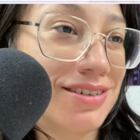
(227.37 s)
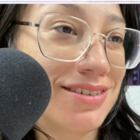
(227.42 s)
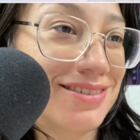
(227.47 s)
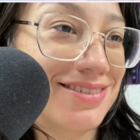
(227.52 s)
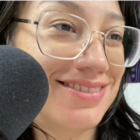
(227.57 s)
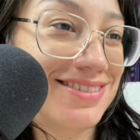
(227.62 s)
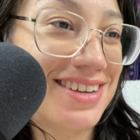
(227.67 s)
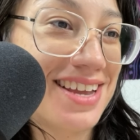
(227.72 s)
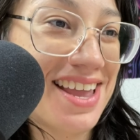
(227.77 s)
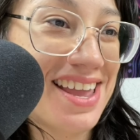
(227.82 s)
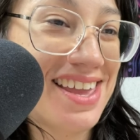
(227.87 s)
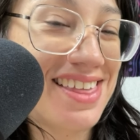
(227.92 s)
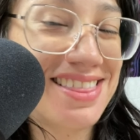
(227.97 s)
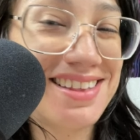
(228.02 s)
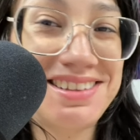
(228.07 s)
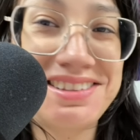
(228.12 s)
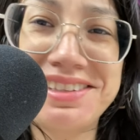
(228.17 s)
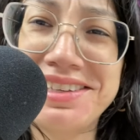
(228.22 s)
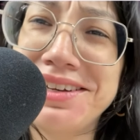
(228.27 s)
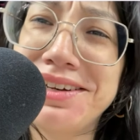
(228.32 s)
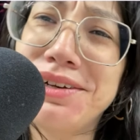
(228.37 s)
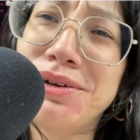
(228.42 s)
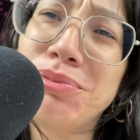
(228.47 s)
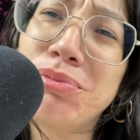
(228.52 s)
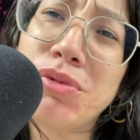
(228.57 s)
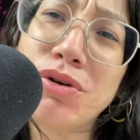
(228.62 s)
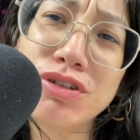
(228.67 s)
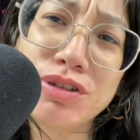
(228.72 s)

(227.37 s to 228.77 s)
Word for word: Okay, let's get a little more